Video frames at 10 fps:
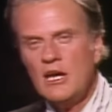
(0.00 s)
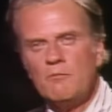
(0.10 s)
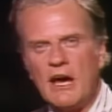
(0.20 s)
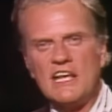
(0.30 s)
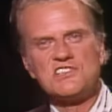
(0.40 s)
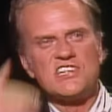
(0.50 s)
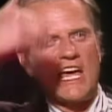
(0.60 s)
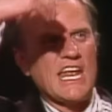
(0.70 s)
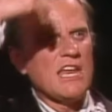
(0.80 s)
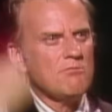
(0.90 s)
but he
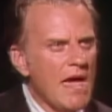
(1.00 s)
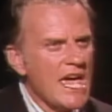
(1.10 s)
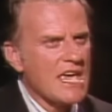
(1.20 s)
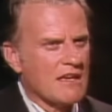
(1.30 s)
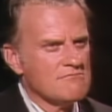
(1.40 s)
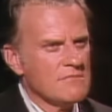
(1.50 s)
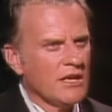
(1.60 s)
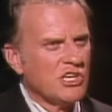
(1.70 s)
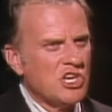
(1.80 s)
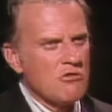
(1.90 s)
said, "In me,
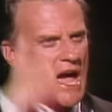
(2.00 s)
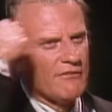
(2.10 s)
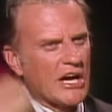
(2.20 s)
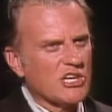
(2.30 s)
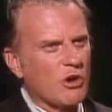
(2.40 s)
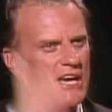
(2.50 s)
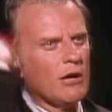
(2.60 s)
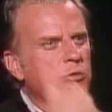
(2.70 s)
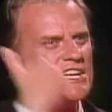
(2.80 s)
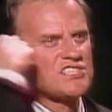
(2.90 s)
you have a
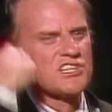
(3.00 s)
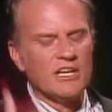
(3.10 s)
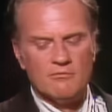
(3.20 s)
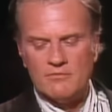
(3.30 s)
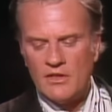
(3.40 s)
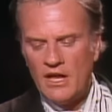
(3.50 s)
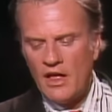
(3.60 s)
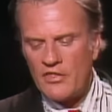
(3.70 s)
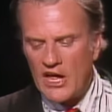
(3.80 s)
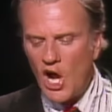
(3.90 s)
greater wisdom
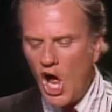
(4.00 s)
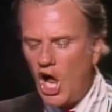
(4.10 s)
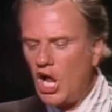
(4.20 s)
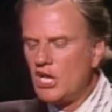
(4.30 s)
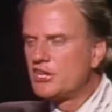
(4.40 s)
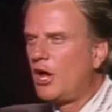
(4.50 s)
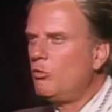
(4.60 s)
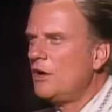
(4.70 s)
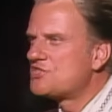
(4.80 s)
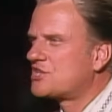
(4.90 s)
than all the
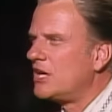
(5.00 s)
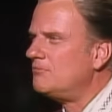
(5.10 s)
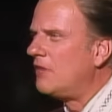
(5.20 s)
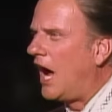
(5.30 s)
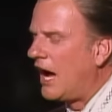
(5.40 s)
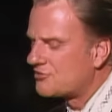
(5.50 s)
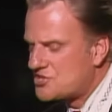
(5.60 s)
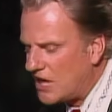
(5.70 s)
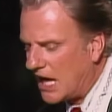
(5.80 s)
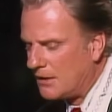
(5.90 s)
wisdom of
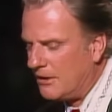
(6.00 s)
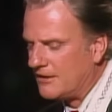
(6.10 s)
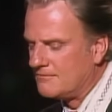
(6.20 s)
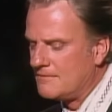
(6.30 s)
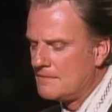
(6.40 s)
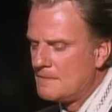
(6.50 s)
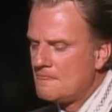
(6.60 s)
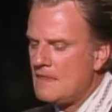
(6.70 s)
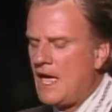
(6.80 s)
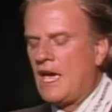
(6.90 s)
Solomon."
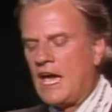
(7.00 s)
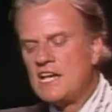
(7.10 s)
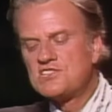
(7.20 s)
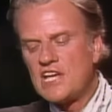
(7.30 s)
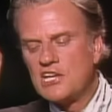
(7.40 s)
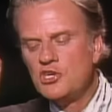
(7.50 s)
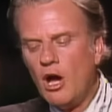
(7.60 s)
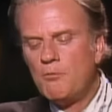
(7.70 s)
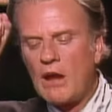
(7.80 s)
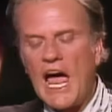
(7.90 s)
He said,
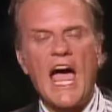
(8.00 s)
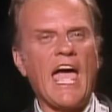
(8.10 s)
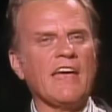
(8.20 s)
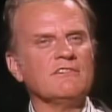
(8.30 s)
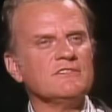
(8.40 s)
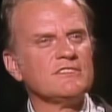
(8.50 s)
"You're blind.